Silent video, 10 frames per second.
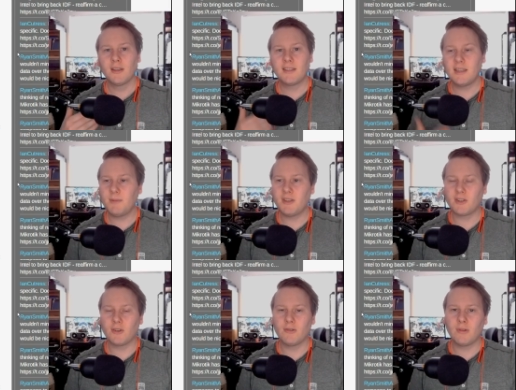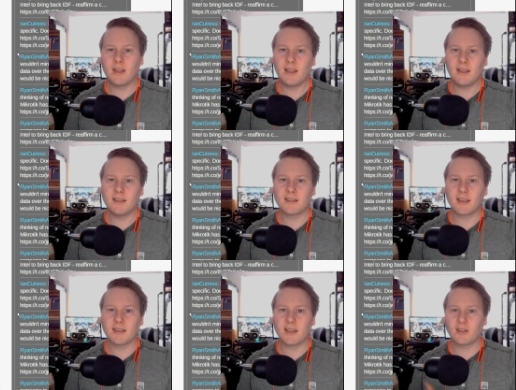T B two
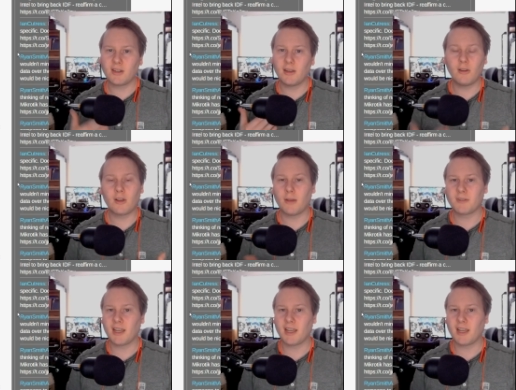is essentially a lookup